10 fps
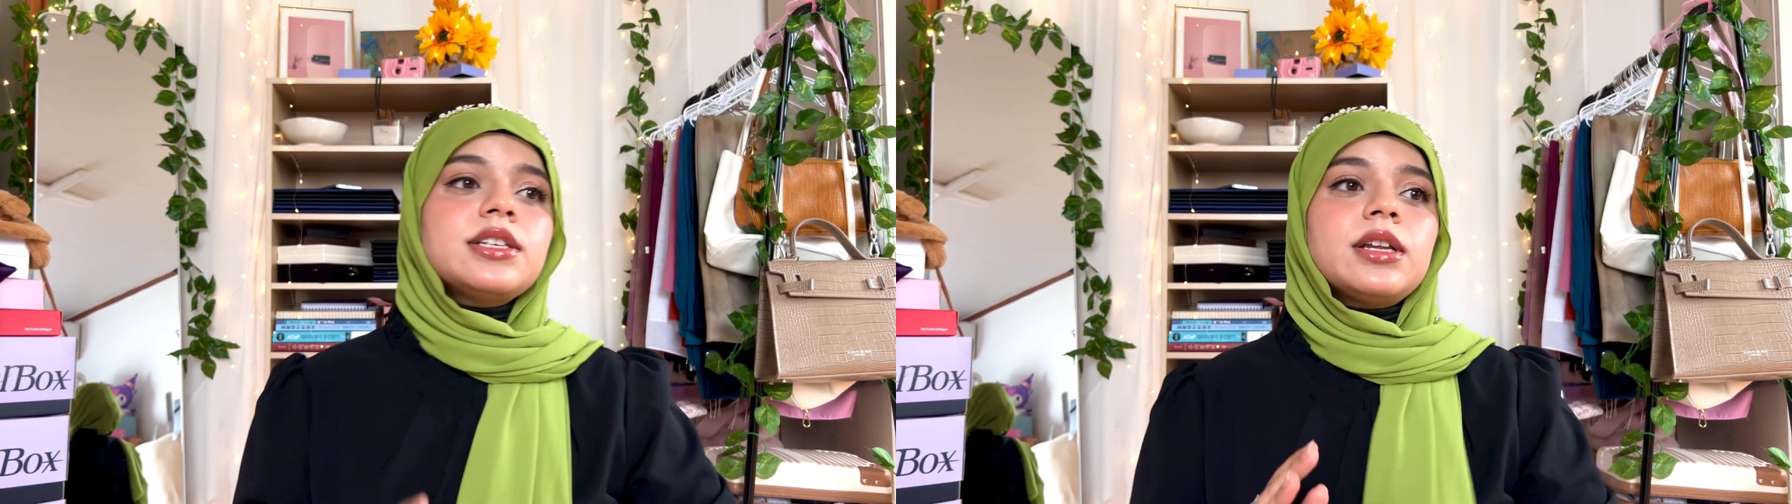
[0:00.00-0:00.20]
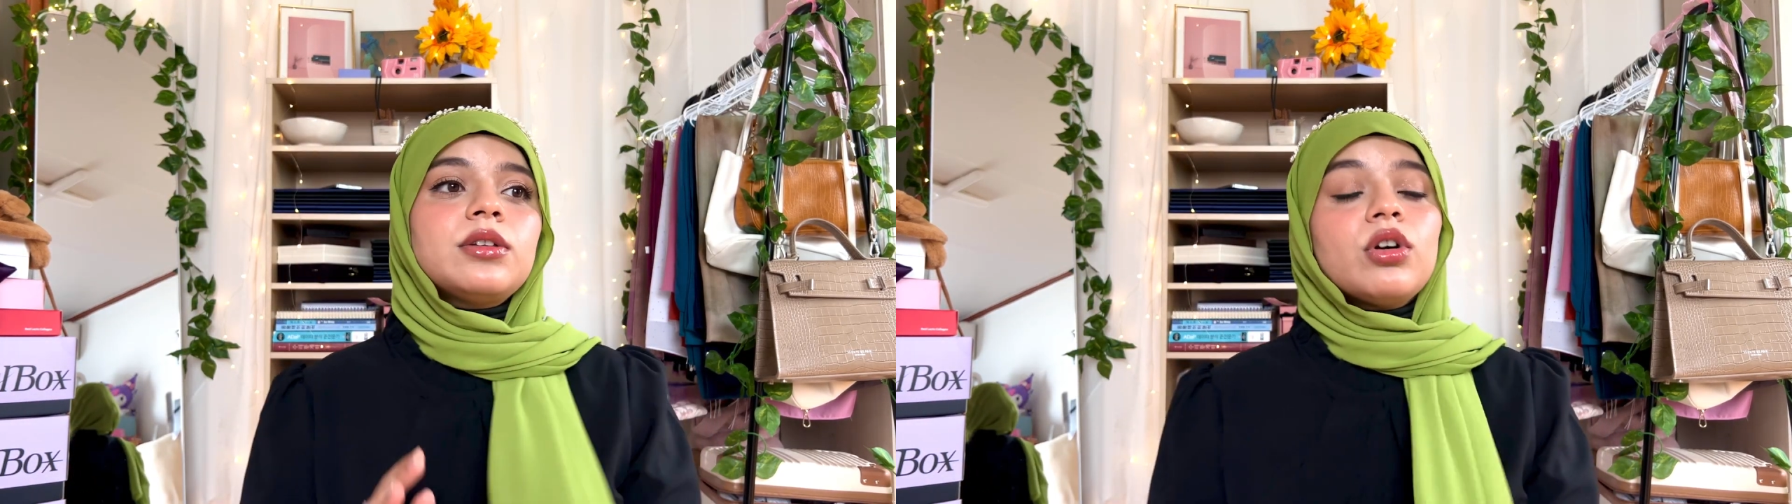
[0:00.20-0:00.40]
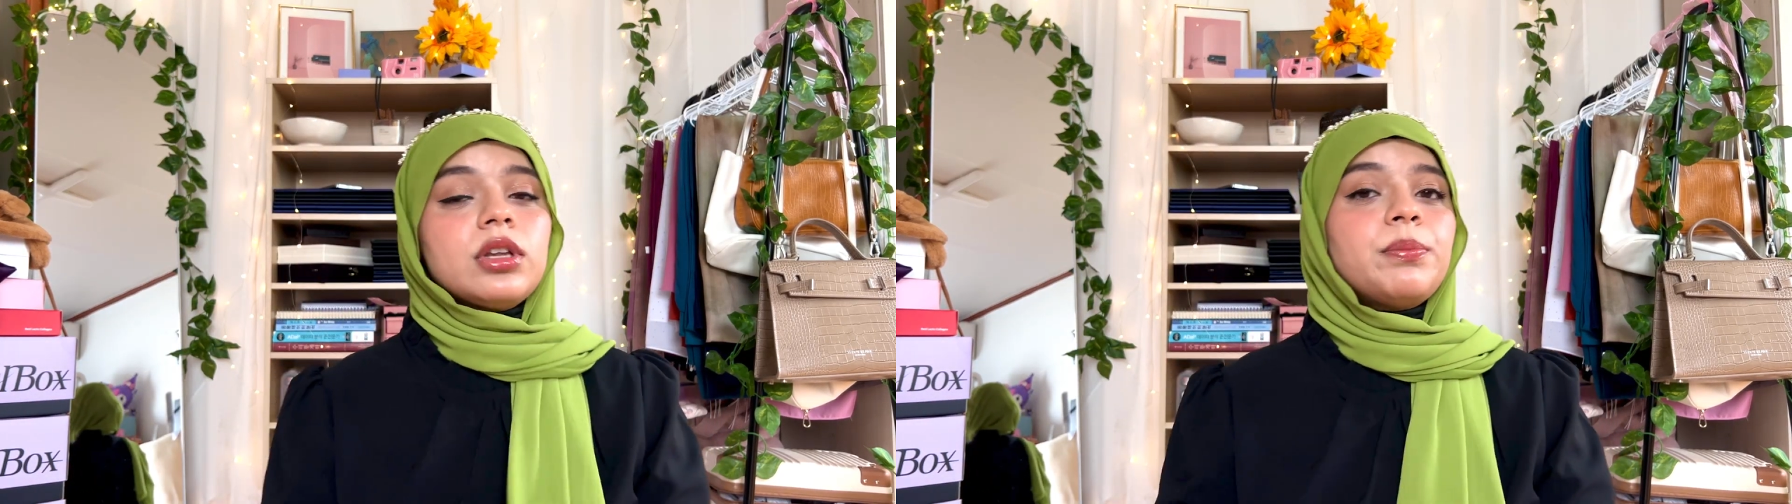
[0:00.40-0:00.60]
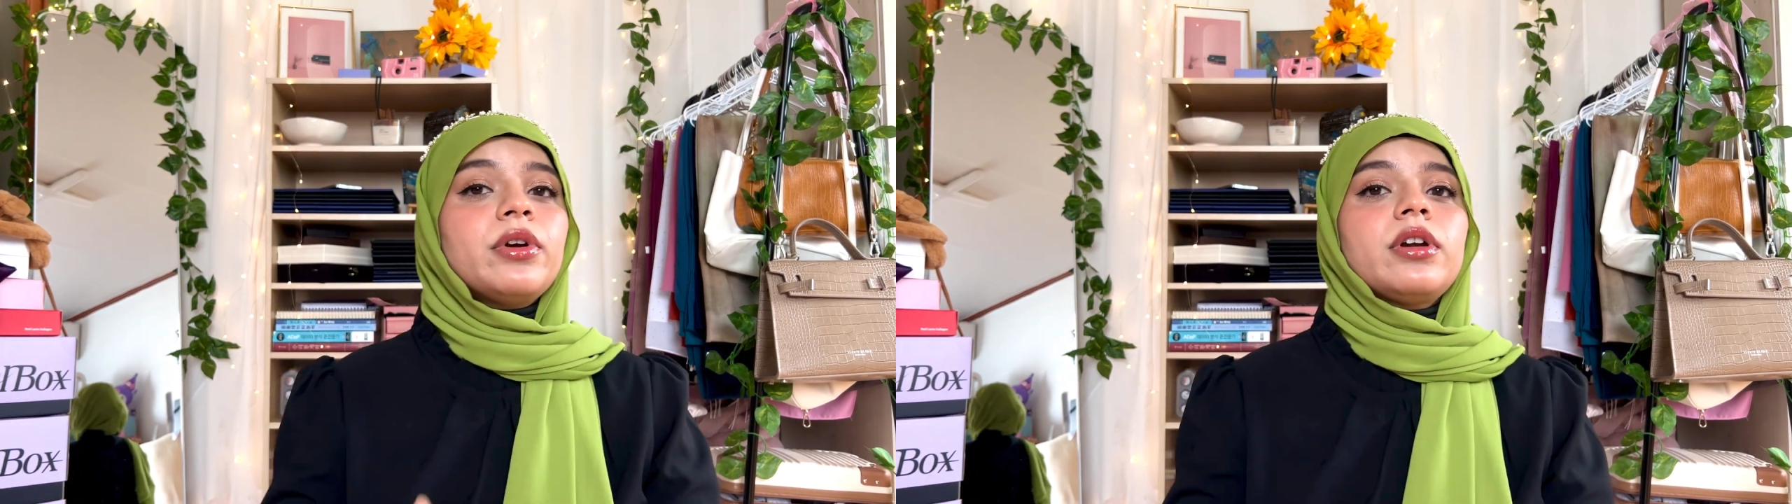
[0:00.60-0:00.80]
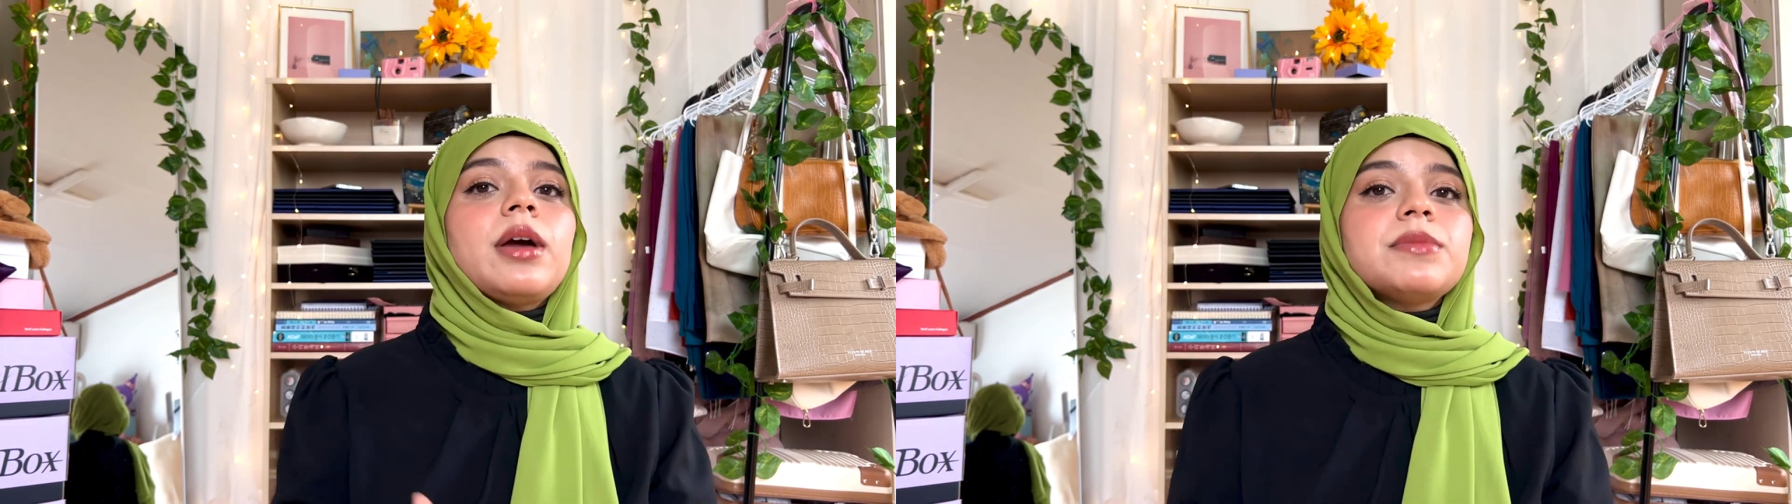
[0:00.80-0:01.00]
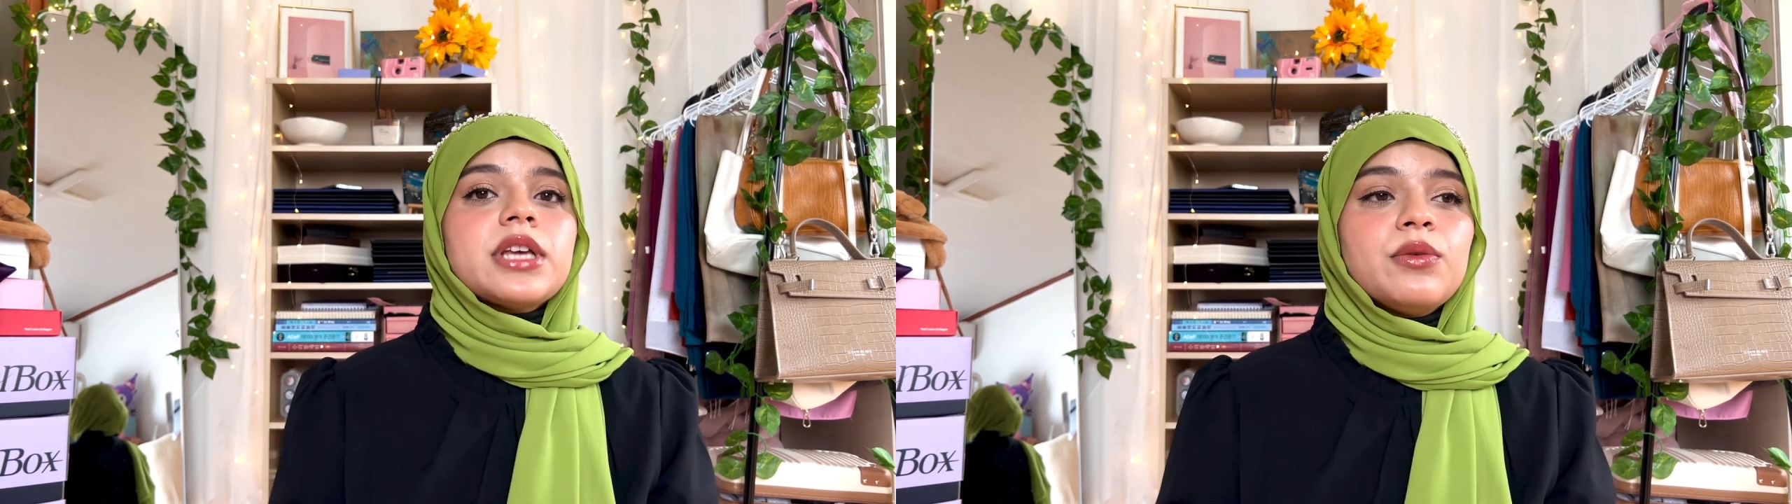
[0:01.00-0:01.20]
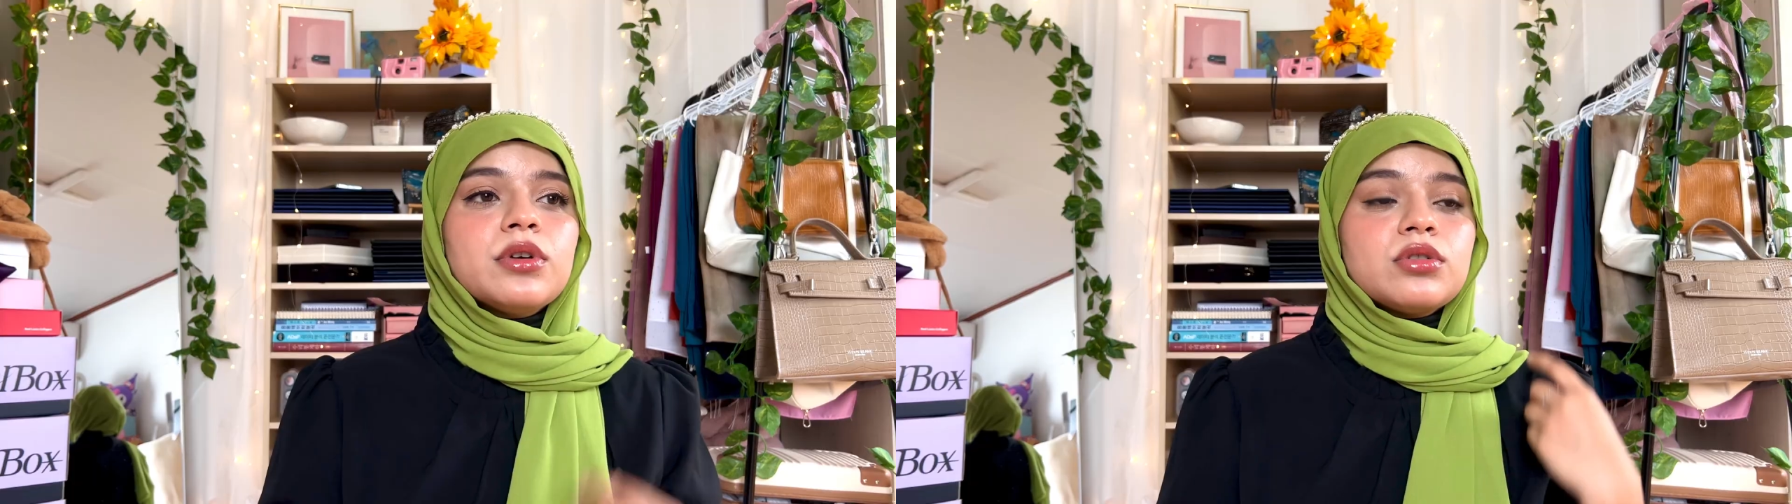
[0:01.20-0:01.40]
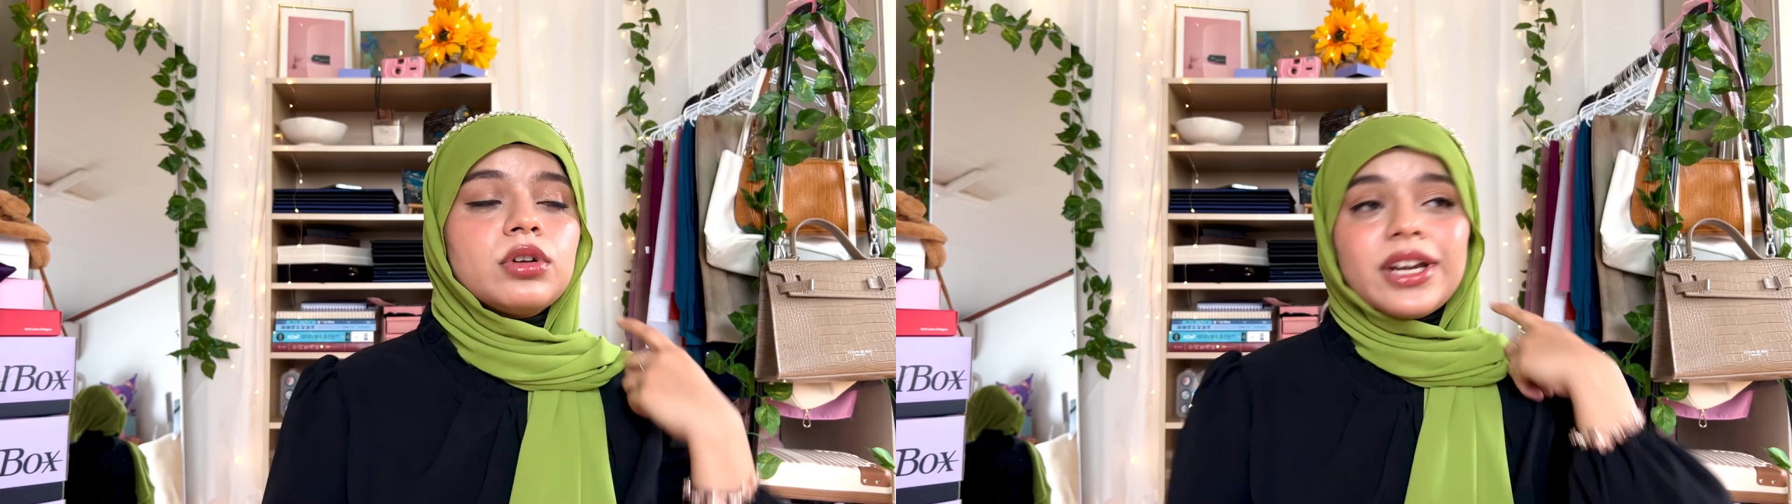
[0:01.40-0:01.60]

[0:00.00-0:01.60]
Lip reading: and on the programs I was on,